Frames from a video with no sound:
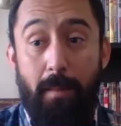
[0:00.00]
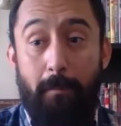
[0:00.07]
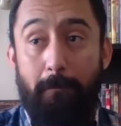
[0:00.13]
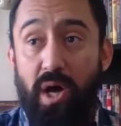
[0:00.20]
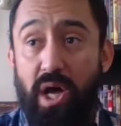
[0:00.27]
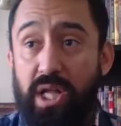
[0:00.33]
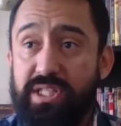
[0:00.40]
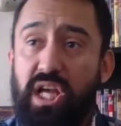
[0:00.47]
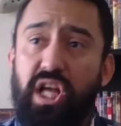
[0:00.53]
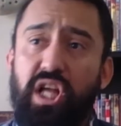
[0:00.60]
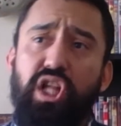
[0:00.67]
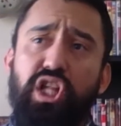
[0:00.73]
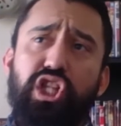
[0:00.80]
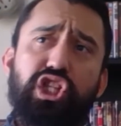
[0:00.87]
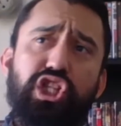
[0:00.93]
But
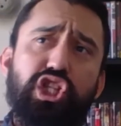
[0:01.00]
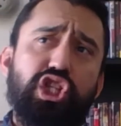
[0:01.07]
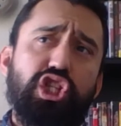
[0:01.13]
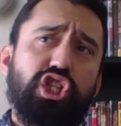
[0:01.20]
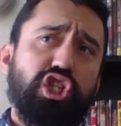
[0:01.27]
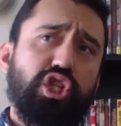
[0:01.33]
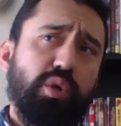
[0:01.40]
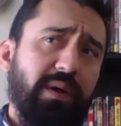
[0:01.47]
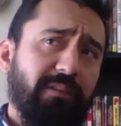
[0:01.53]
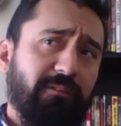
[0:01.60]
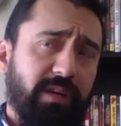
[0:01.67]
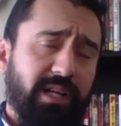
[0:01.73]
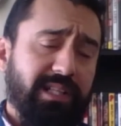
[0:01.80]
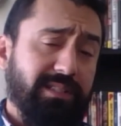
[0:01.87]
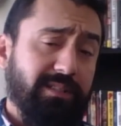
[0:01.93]
doing
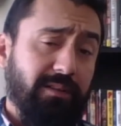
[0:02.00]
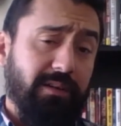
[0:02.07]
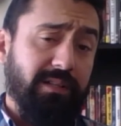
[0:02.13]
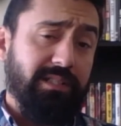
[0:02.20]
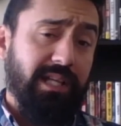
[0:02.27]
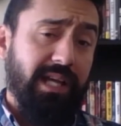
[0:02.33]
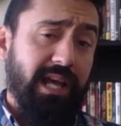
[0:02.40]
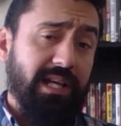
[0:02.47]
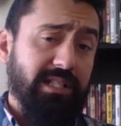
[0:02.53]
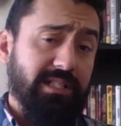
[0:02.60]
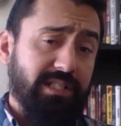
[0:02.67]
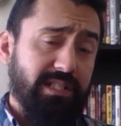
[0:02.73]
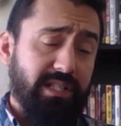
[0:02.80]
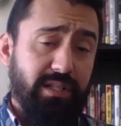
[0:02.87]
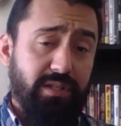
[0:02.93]
research as
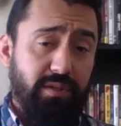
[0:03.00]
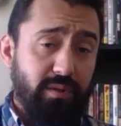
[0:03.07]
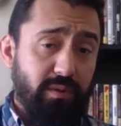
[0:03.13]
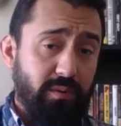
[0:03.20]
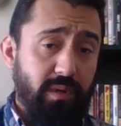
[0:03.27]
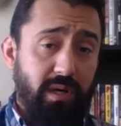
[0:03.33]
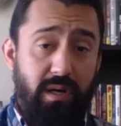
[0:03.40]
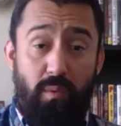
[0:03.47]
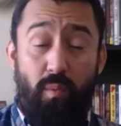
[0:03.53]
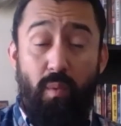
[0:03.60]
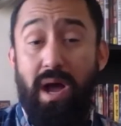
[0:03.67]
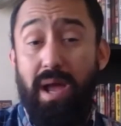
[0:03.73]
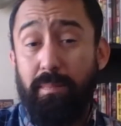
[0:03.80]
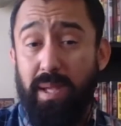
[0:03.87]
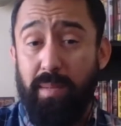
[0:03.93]
to
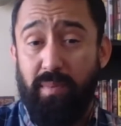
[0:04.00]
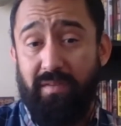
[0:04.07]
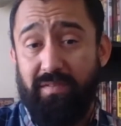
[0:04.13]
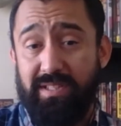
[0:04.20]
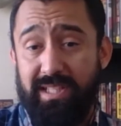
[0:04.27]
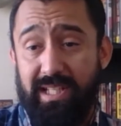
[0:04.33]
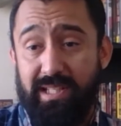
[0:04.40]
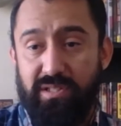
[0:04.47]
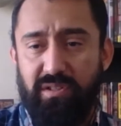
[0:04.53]
why people haven't seen this,